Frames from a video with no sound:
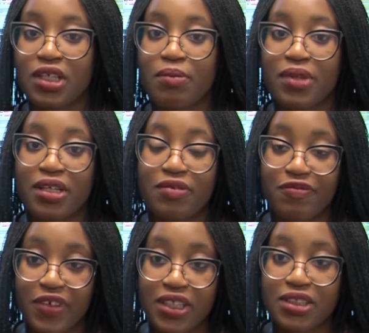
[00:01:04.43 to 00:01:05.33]
um, that
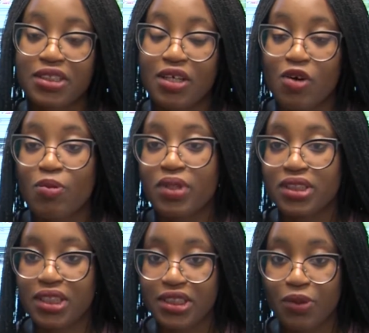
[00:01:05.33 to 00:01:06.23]
faced uh,
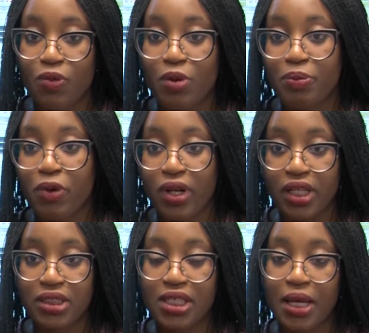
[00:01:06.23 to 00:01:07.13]
homelessness at one point
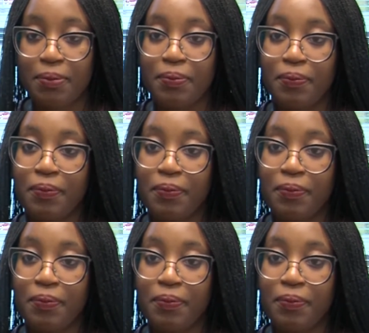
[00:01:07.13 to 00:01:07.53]
in time.